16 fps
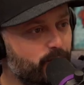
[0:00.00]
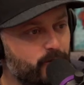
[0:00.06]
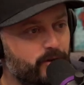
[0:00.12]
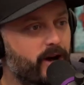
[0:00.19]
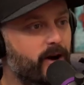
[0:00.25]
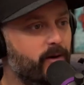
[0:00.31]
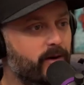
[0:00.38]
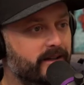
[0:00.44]
You
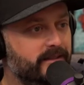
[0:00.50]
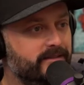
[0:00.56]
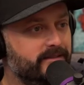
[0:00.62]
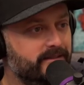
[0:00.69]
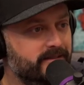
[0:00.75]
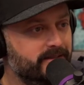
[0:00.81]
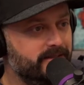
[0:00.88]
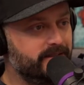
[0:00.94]
know it.
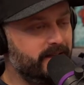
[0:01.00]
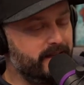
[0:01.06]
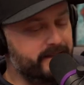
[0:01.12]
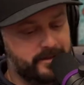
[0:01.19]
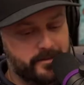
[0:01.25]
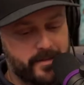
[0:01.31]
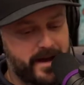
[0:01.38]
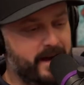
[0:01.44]

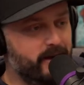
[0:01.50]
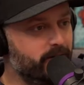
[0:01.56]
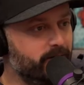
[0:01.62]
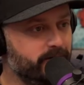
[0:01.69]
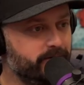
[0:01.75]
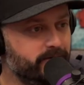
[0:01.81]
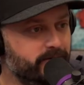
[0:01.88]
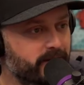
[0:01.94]
It's a
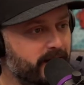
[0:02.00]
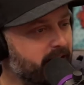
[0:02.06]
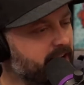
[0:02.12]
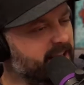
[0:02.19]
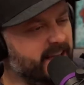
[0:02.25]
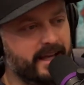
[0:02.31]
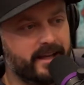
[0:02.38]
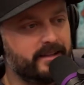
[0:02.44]
matter of, and
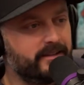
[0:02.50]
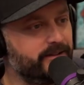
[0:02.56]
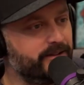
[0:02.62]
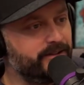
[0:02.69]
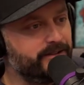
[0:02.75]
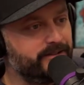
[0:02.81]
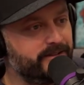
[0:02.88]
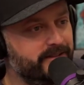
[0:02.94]
I get it,
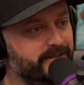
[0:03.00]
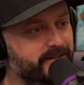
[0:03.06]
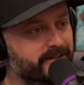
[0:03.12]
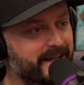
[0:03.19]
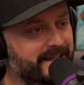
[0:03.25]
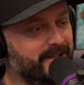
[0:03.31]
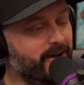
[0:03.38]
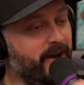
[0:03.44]

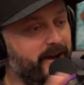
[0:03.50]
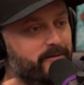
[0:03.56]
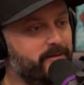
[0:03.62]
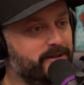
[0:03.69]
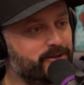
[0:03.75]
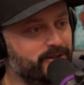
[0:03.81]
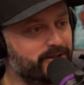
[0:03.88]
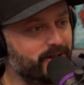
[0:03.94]
dude. That's how
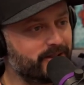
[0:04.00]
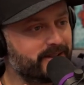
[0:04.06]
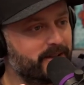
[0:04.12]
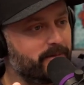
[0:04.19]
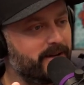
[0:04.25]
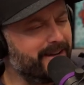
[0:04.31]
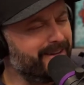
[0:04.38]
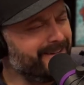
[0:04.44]
everybody should talk to
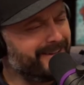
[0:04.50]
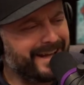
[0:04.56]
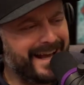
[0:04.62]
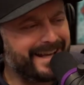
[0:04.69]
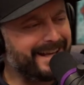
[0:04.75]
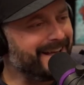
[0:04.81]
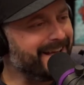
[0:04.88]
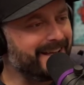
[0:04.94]
everybody. Now. Look,
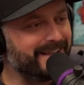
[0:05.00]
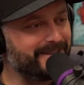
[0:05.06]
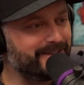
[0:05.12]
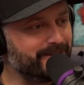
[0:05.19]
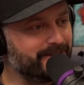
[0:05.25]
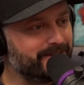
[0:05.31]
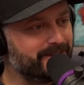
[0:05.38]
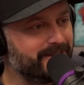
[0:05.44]
I get it,
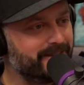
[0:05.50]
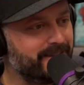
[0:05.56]
dude.